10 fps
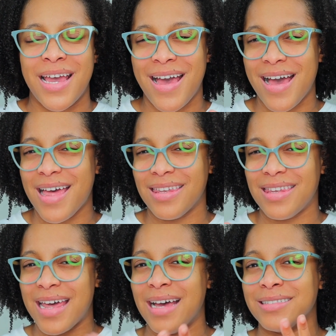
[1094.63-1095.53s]

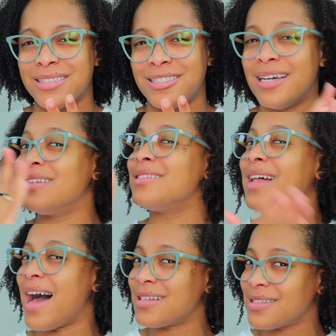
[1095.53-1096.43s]
And that's the
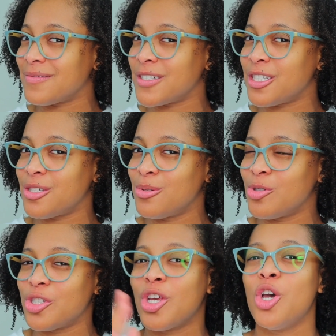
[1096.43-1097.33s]
last of the
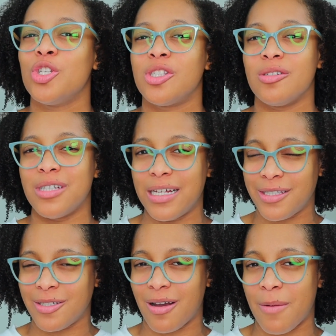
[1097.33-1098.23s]
tools. So
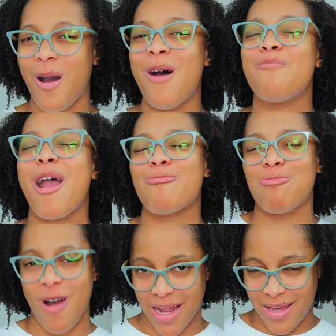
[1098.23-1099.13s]
let's talk about my
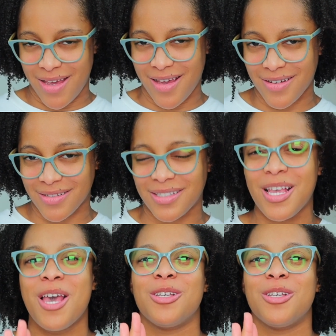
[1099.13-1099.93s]
rankings.